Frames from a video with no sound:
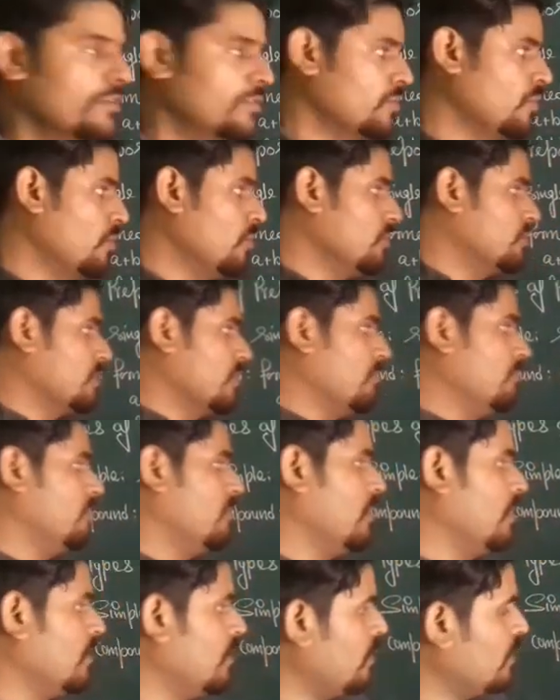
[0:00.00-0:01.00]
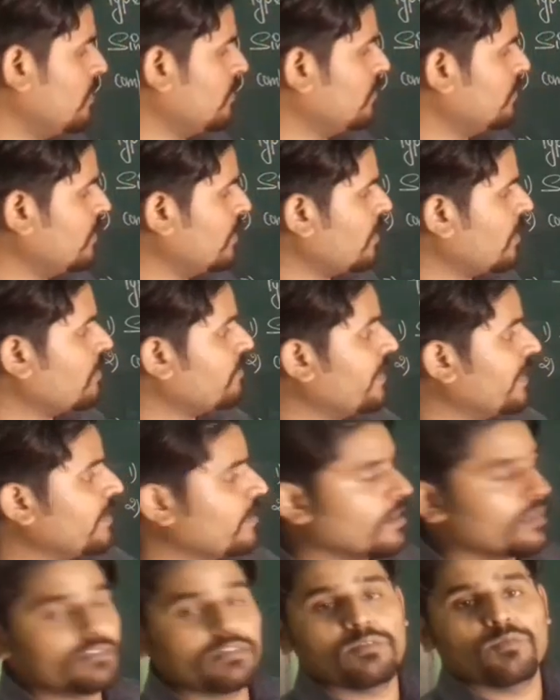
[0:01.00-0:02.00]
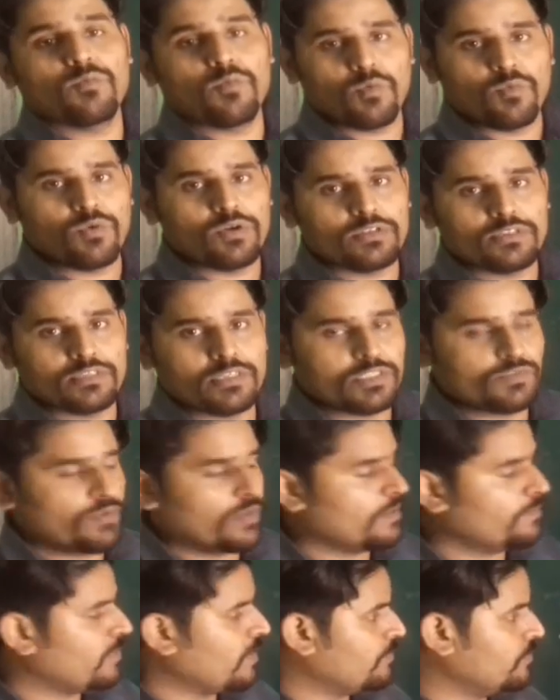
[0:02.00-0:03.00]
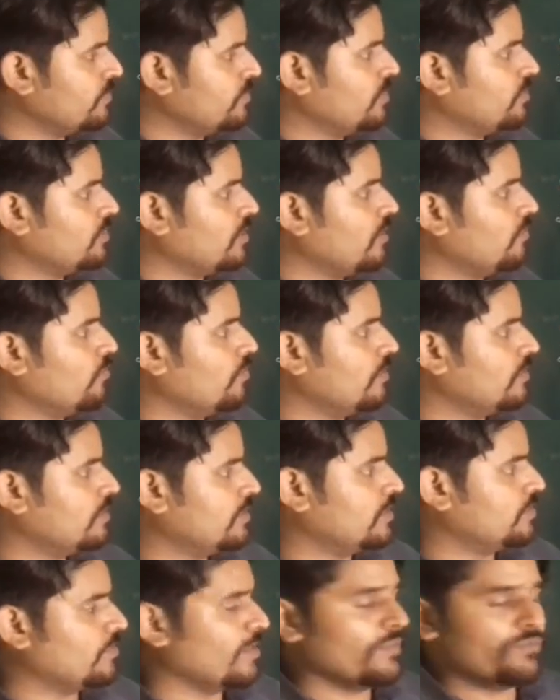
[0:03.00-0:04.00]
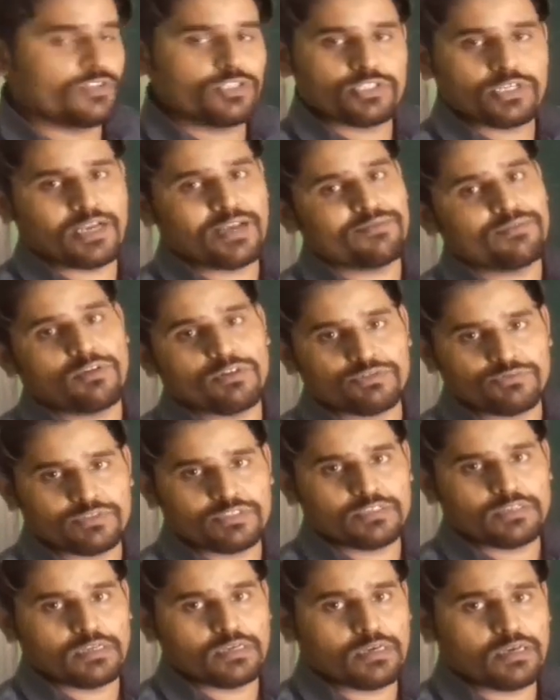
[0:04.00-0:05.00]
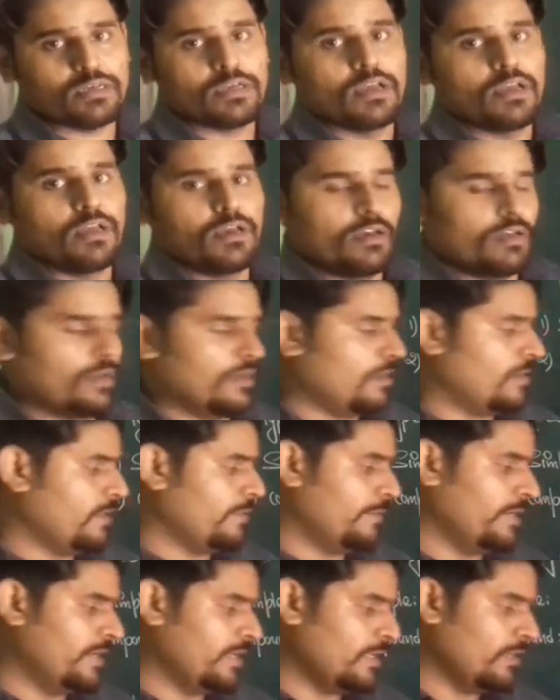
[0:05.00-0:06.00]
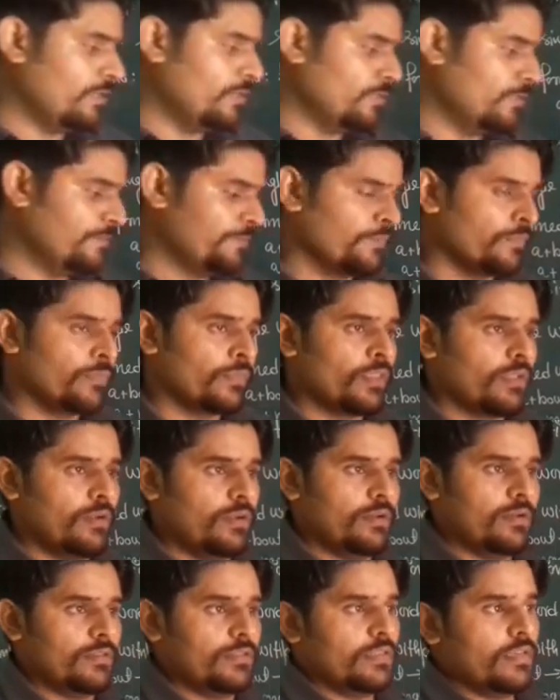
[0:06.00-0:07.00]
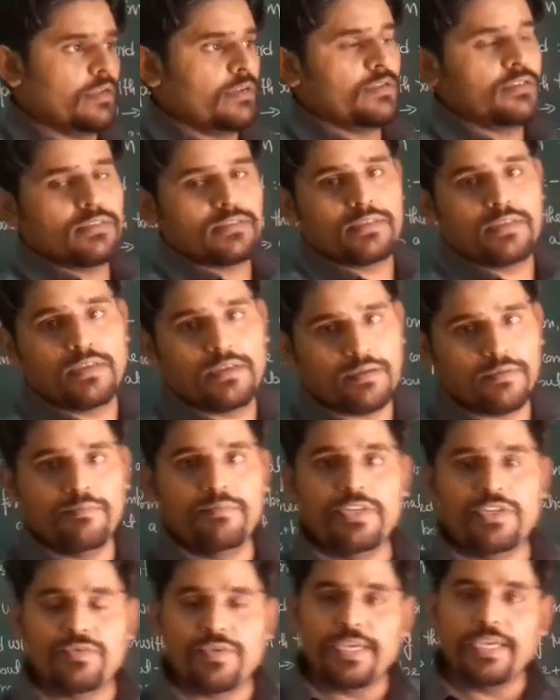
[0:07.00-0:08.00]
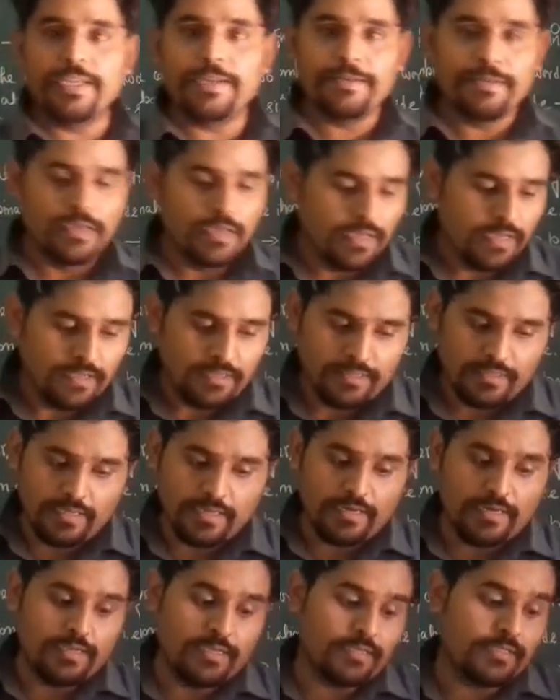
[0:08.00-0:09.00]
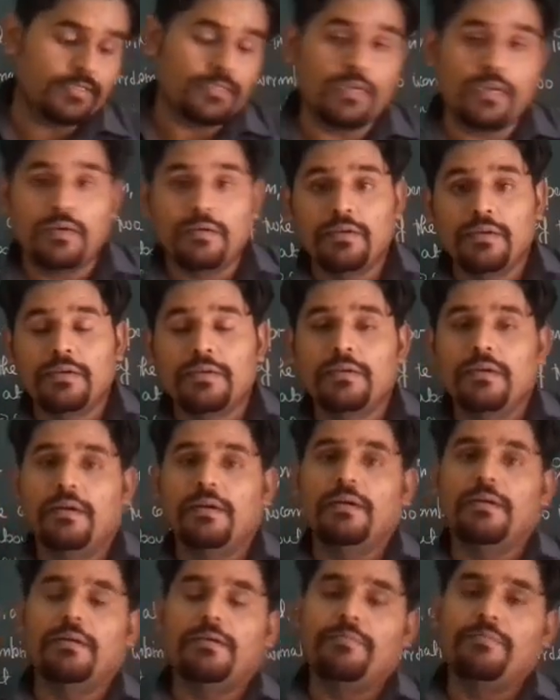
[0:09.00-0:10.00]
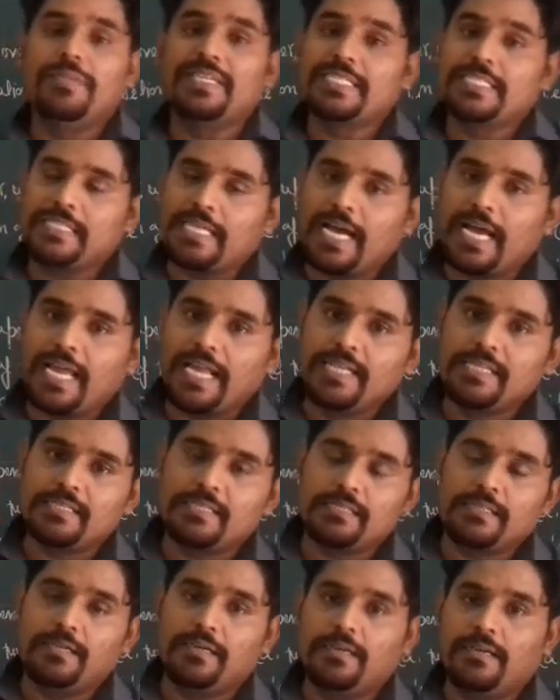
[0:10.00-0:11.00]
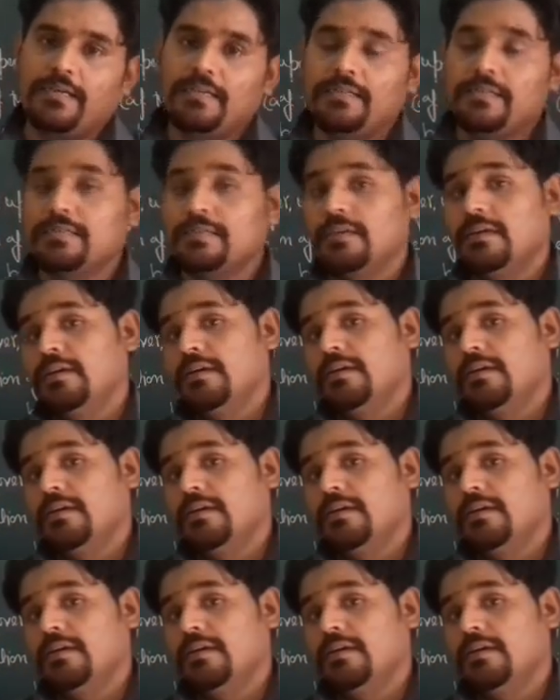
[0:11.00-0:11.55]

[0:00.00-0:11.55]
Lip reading: So there are many other words as well, prepositional words as well, which I have not written here. Let me tell you, there is between, there is besides, there is